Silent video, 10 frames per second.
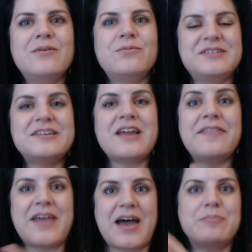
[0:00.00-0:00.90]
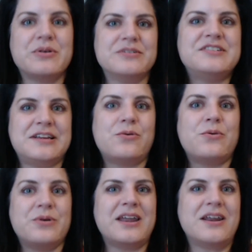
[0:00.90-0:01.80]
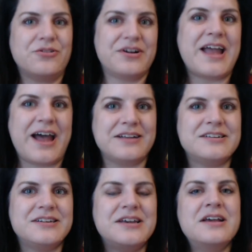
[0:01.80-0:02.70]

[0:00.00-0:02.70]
was not that person or that other cat.